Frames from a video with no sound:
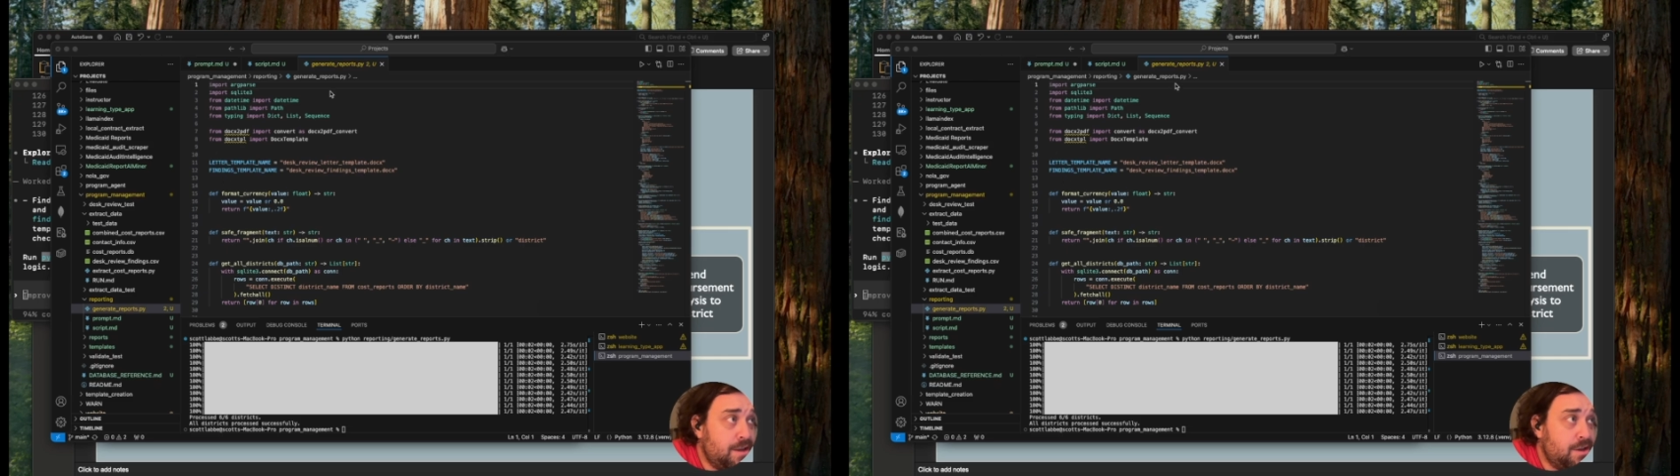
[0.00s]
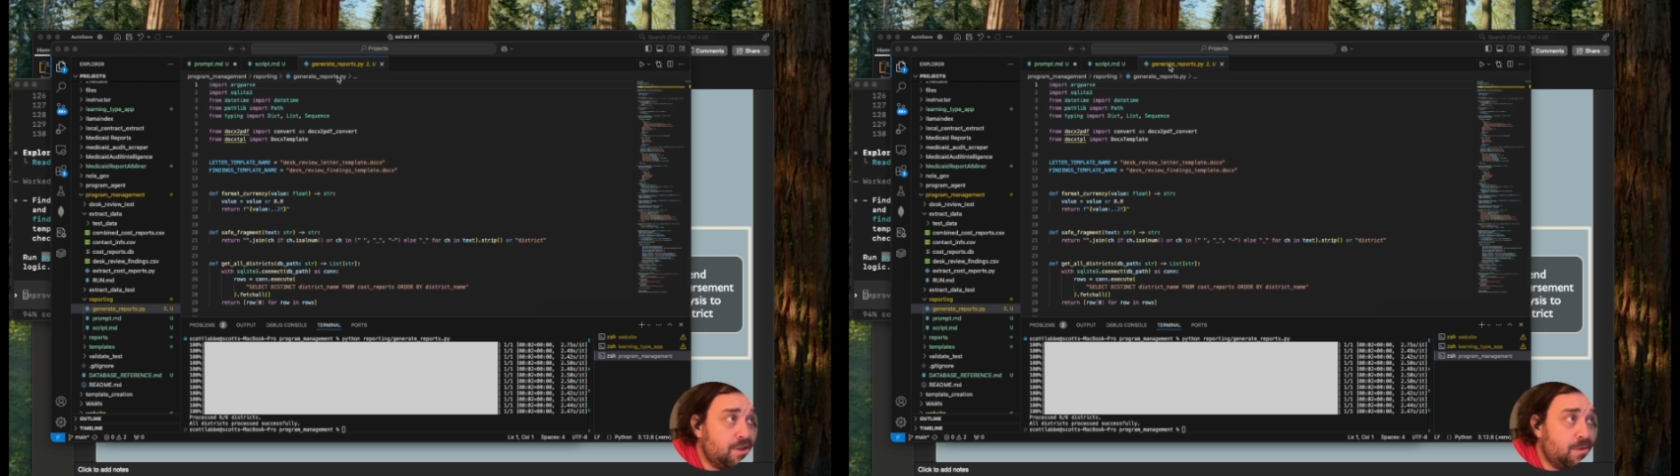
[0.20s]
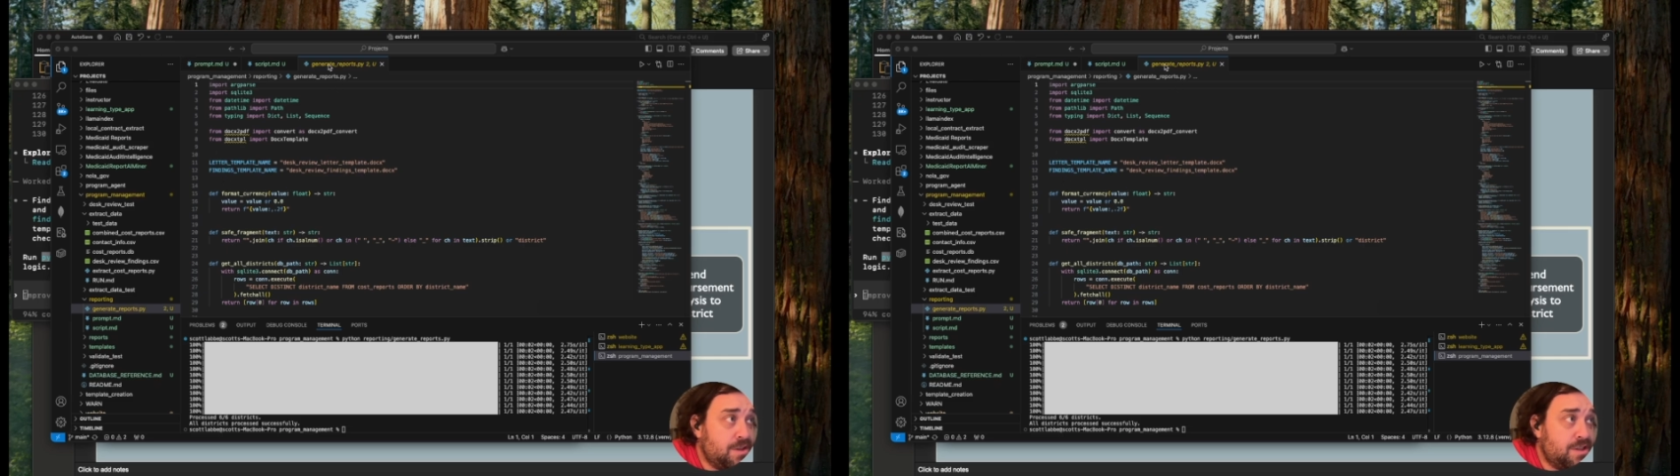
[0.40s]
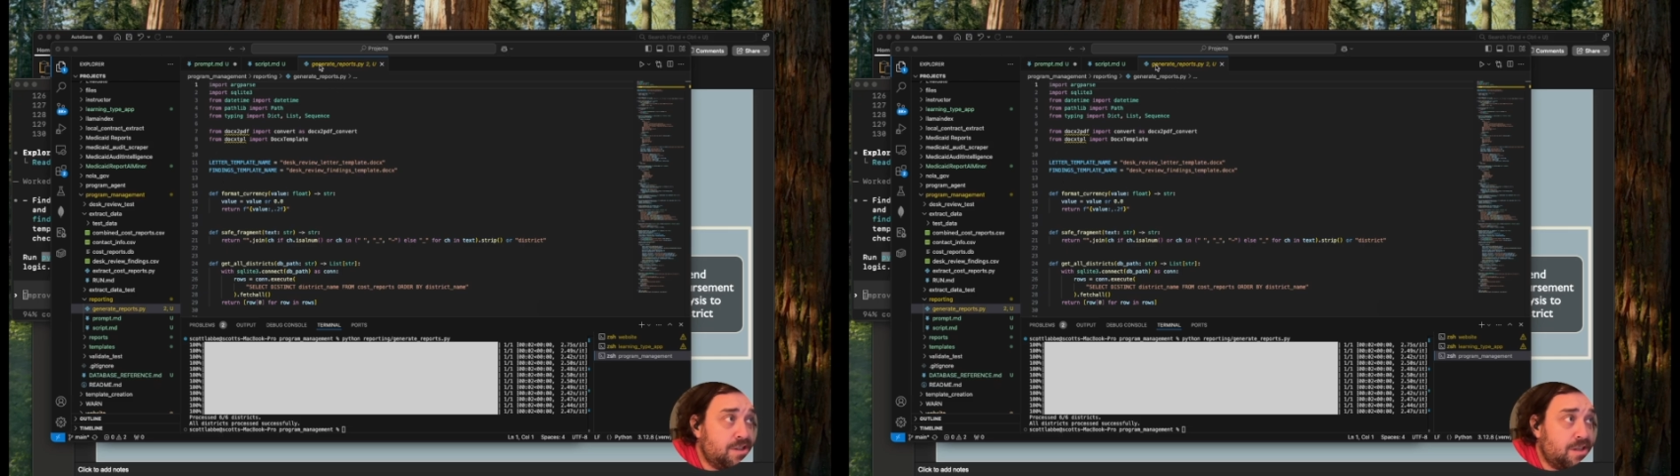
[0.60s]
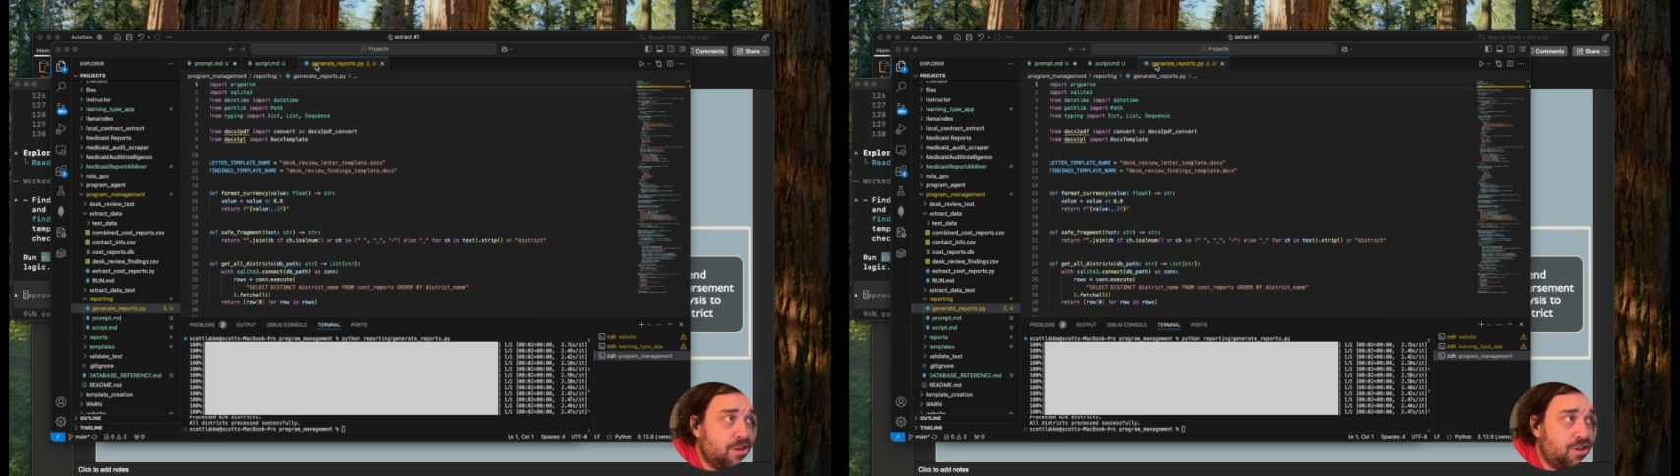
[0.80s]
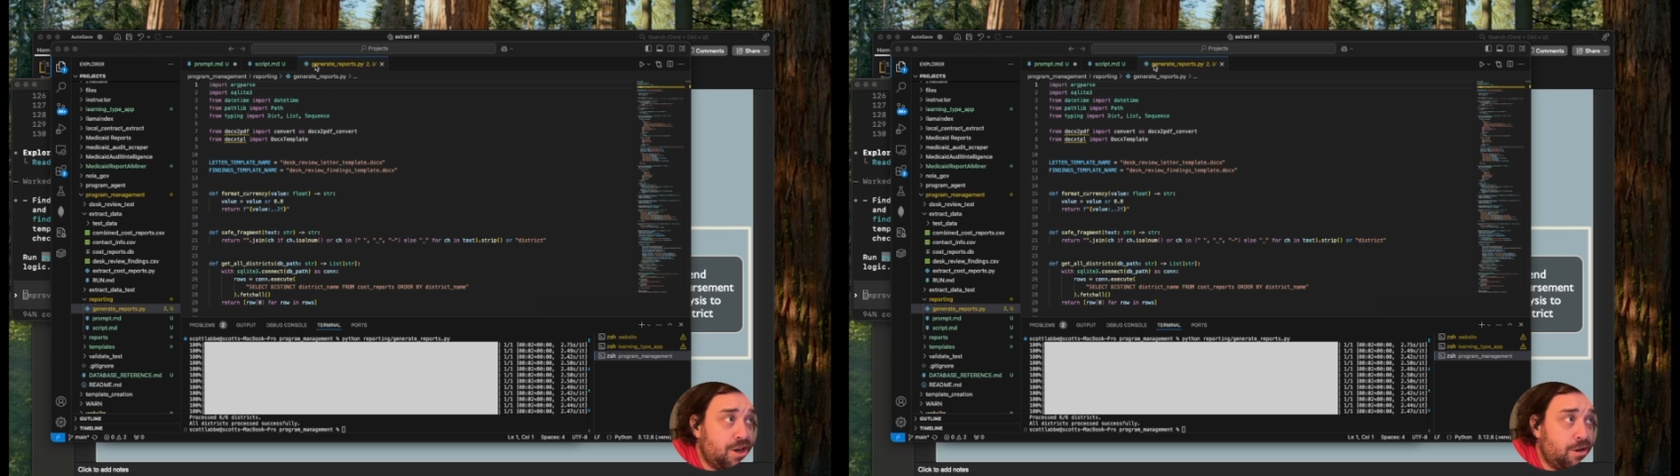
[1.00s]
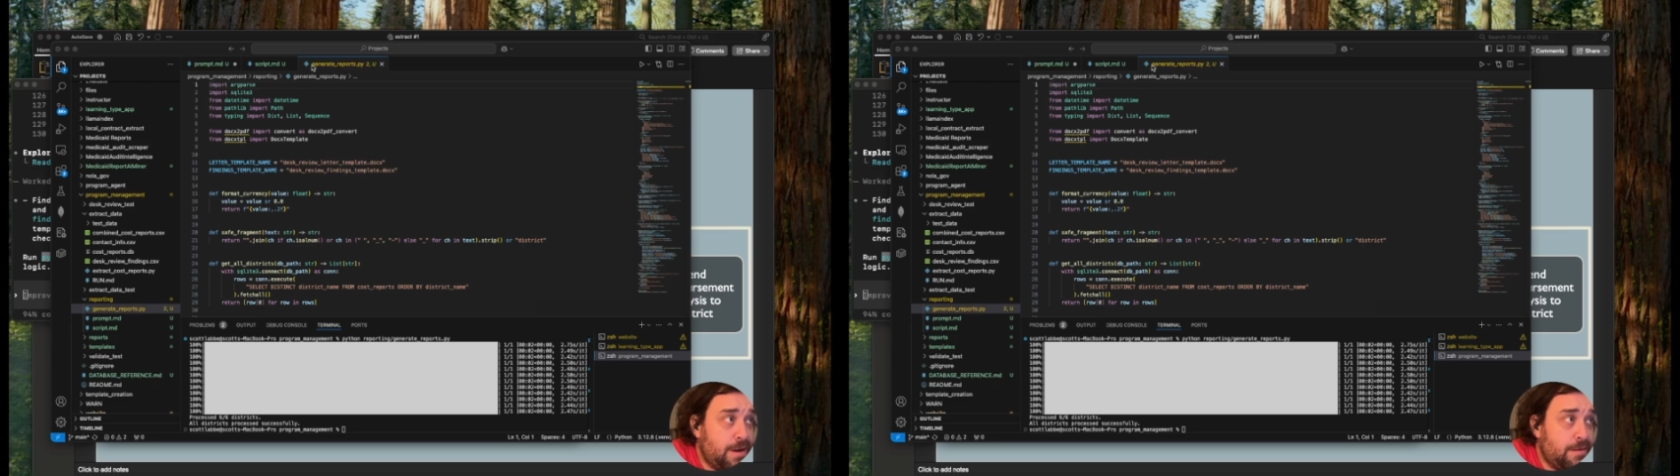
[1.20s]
So this is the generate